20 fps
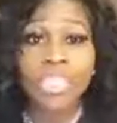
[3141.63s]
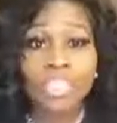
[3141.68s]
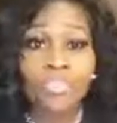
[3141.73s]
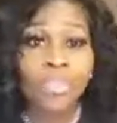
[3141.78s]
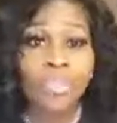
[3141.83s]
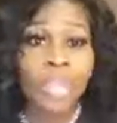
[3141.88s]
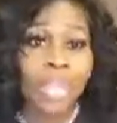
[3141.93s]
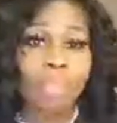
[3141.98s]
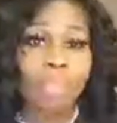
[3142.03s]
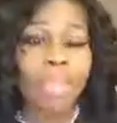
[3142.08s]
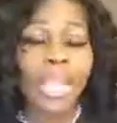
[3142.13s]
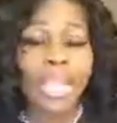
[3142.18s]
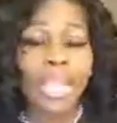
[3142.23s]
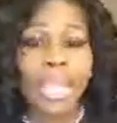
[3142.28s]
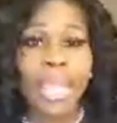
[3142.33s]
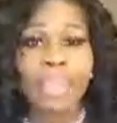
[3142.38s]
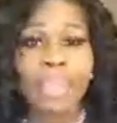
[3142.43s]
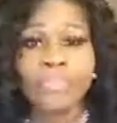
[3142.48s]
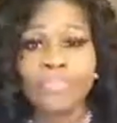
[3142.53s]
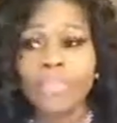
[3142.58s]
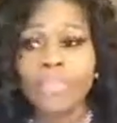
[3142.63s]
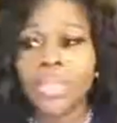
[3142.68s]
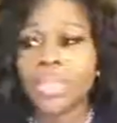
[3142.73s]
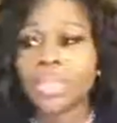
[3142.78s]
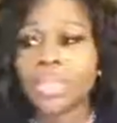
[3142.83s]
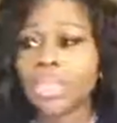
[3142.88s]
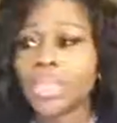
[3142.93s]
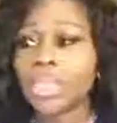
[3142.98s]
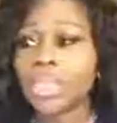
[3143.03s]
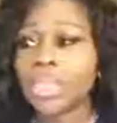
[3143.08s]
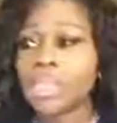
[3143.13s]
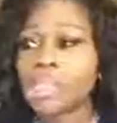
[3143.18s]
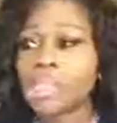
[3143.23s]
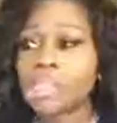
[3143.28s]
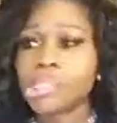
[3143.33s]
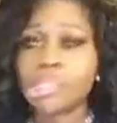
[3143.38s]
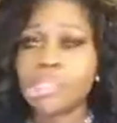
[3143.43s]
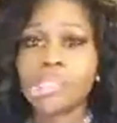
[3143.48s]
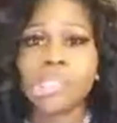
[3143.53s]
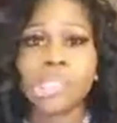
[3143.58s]
Like, I just feel like my life
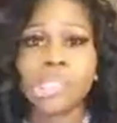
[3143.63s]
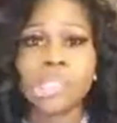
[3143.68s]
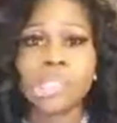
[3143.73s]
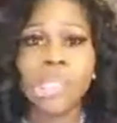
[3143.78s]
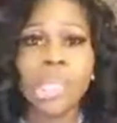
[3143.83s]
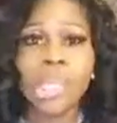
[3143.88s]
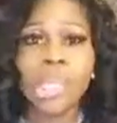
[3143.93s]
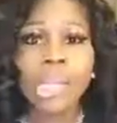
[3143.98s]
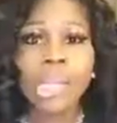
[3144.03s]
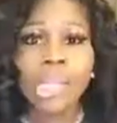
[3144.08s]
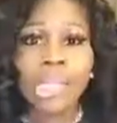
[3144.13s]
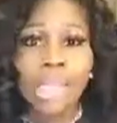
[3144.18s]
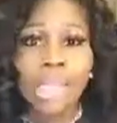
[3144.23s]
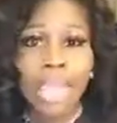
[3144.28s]
is,